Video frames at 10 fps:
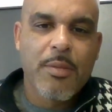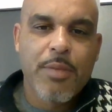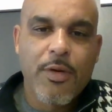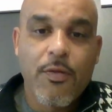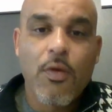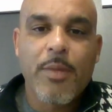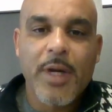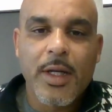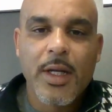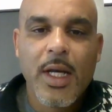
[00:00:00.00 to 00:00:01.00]

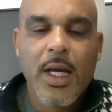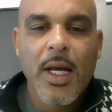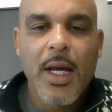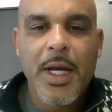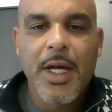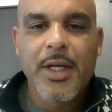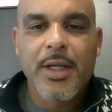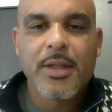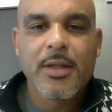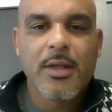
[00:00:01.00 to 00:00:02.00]
performing.
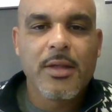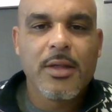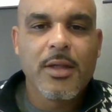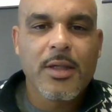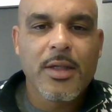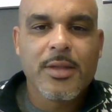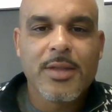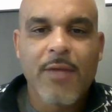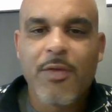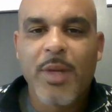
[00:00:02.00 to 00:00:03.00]
And
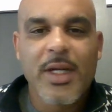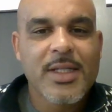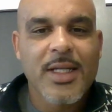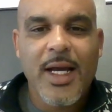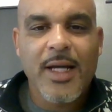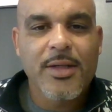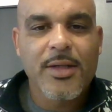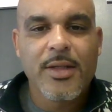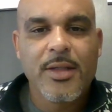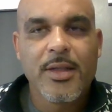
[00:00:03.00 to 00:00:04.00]
everybody's an
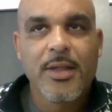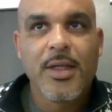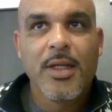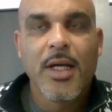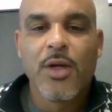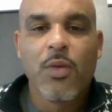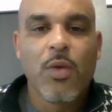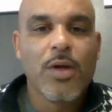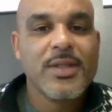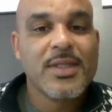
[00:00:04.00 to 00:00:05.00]
actor and the
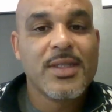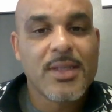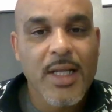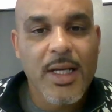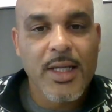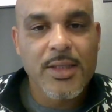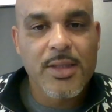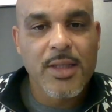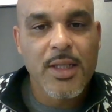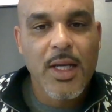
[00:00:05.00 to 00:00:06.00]
world is the stage.
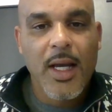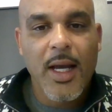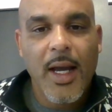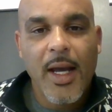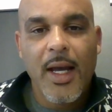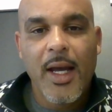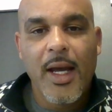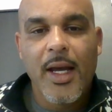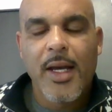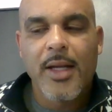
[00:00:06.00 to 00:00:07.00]

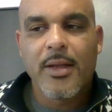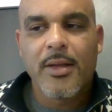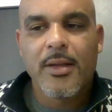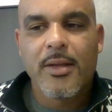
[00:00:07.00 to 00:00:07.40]
And